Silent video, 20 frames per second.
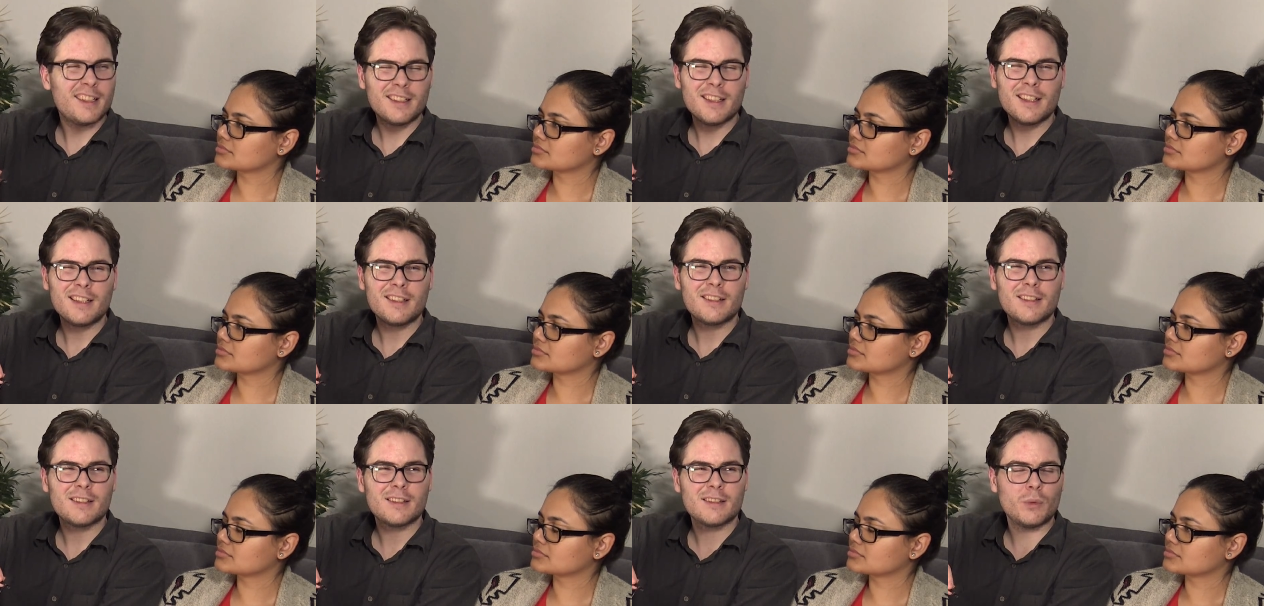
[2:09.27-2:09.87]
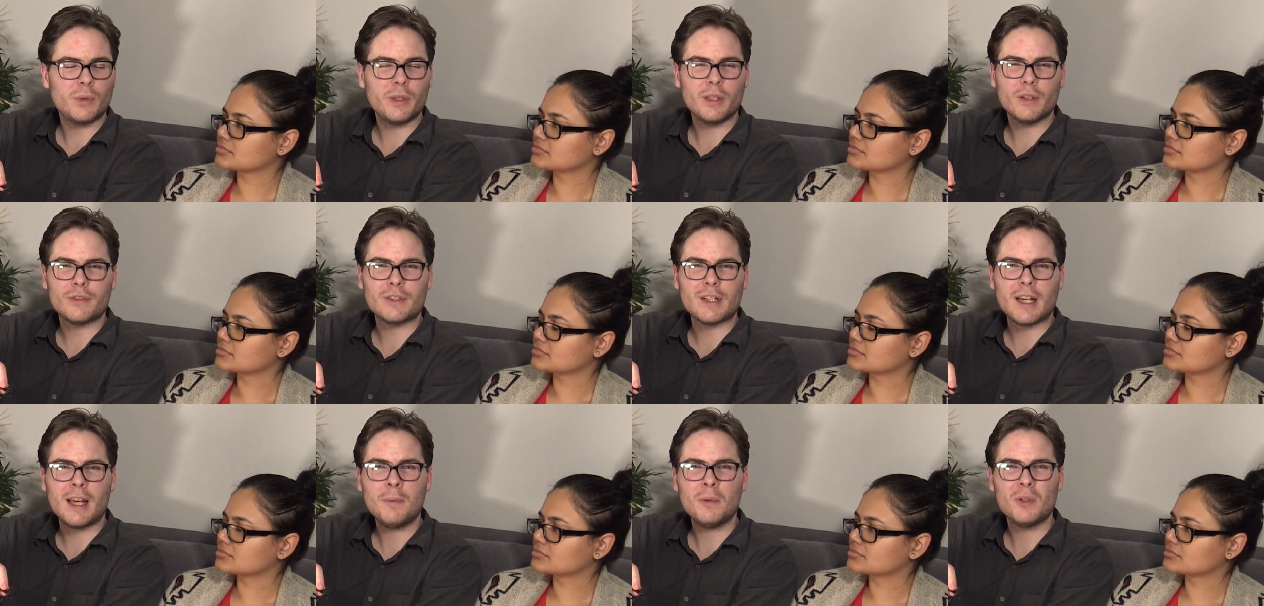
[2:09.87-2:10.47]
Speaker 1: is this Wheel
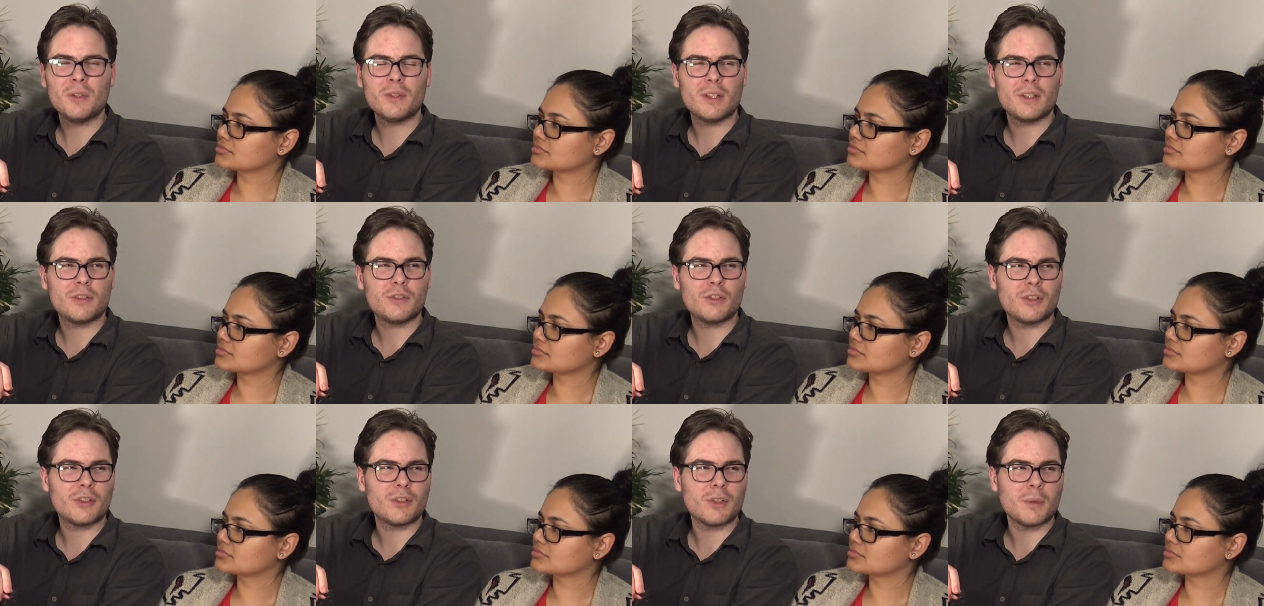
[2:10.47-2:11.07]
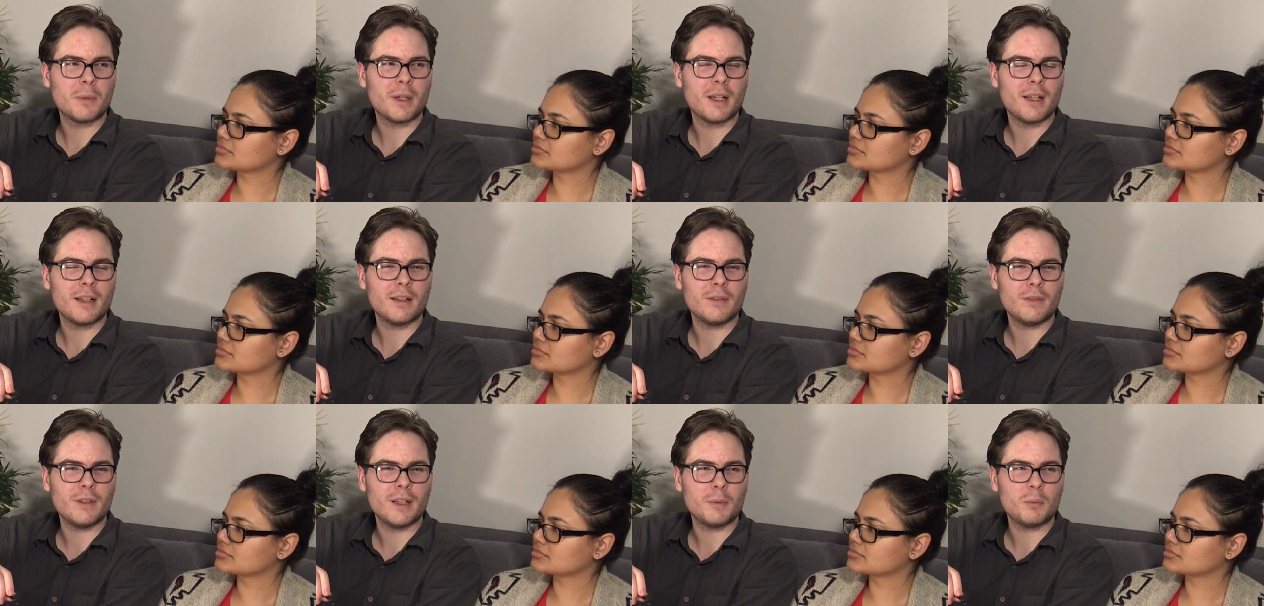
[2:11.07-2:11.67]
of Time or is this just some
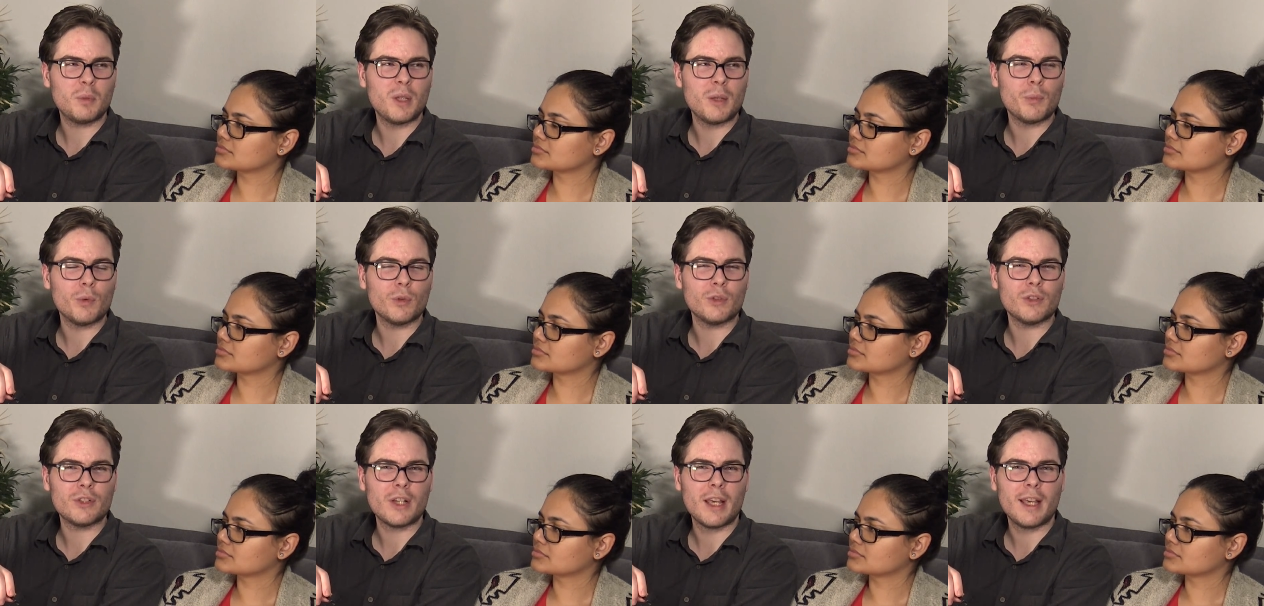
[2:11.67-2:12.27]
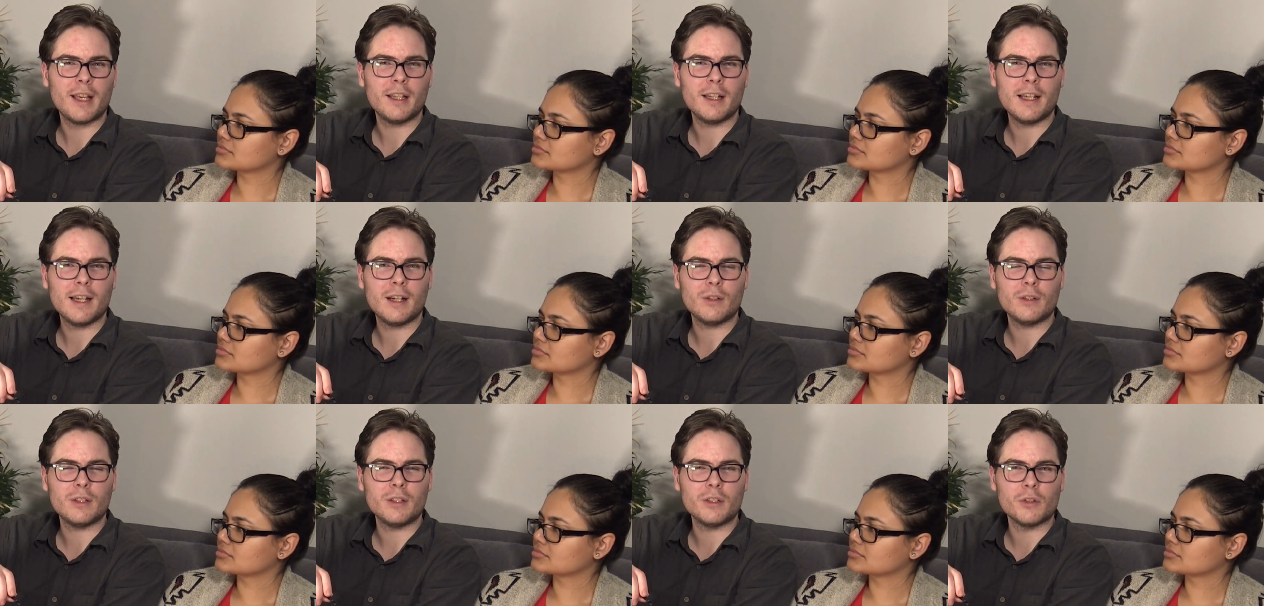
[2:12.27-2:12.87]
kind of like people just hanging
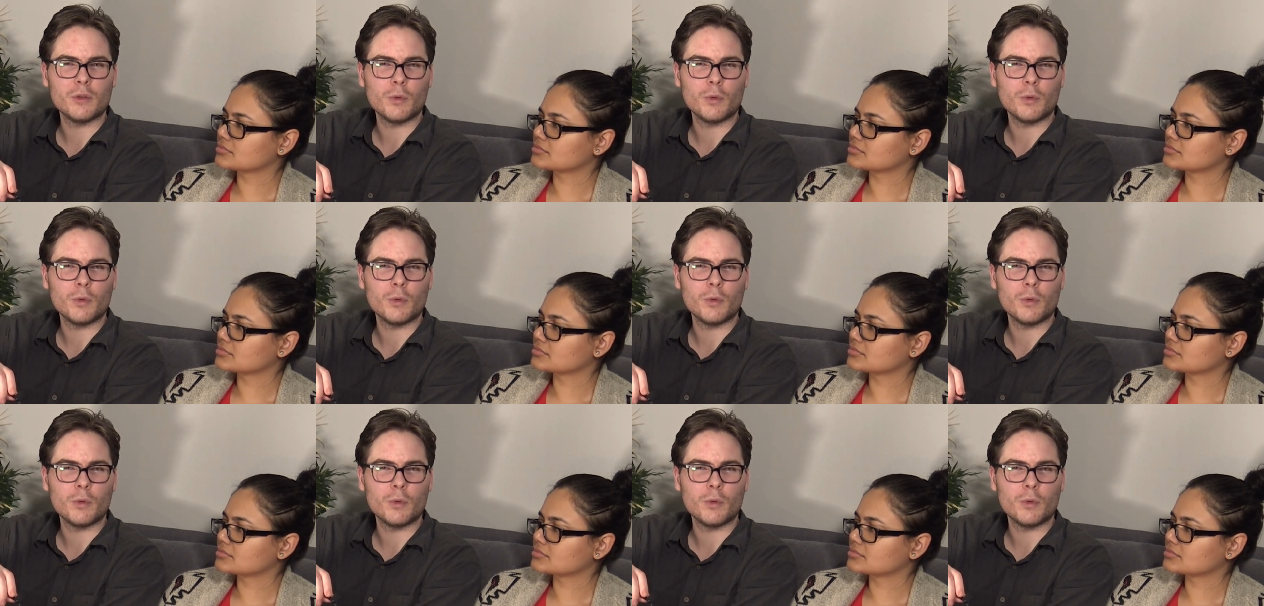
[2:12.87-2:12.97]
out in